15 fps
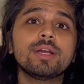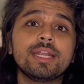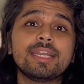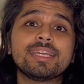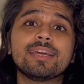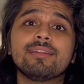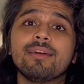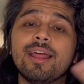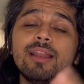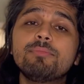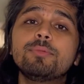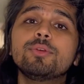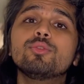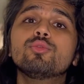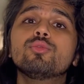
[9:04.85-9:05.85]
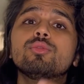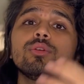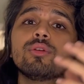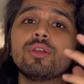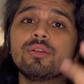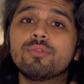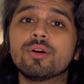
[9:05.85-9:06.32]
It can help you
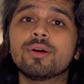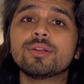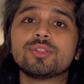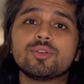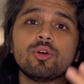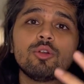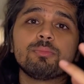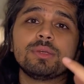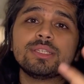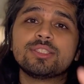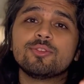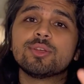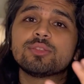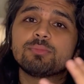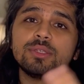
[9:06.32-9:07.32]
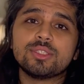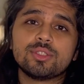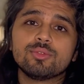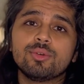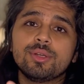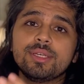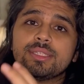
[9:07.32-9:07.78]
reverse your PCOS,
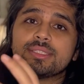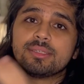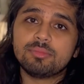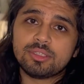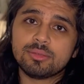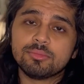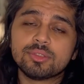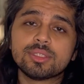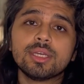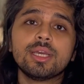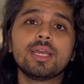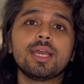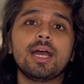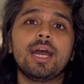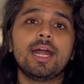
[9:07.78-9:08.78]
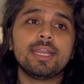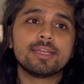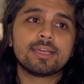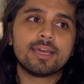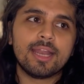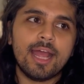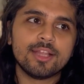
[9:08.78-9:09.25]
PCOD symptoms and
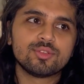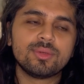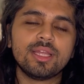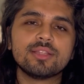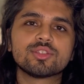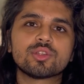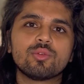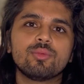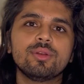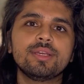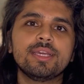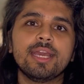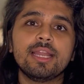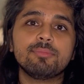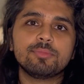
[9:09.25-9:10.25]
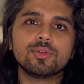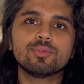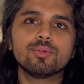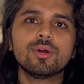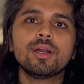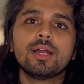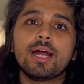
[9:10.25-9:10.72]
gradually and slowly help
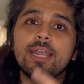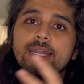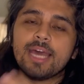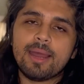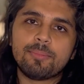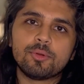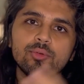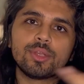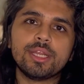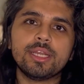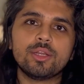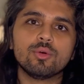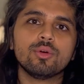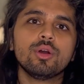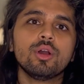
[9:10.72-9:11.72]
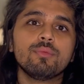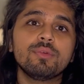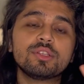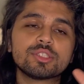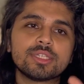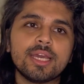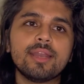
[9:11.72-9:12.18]
you adapt to keto,
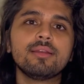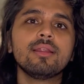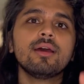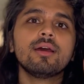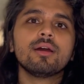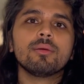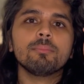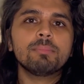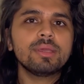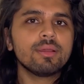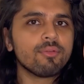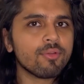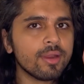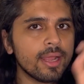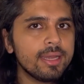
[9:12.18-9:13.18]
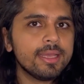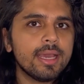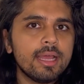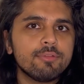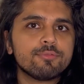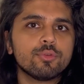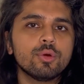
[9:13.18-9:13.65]
which can be really
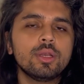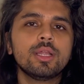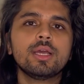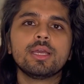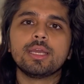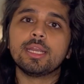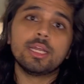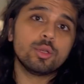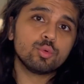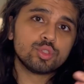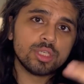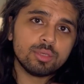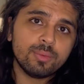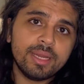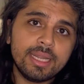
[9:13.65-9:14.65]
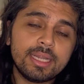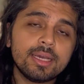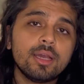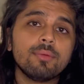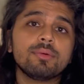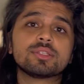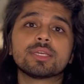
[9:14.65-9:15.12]
helpful in losing weight,
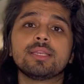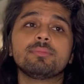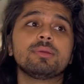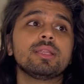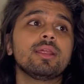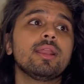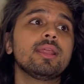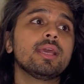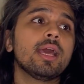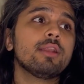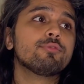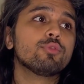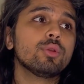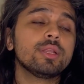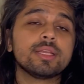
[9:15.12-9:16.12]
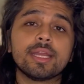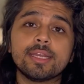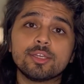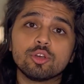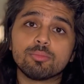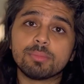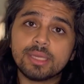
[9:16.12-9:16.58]
which can be really helpful in getting
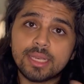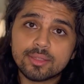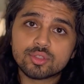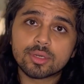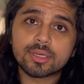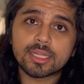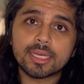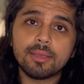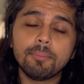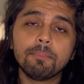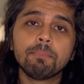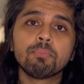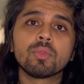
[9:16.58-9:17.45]
your periods on time.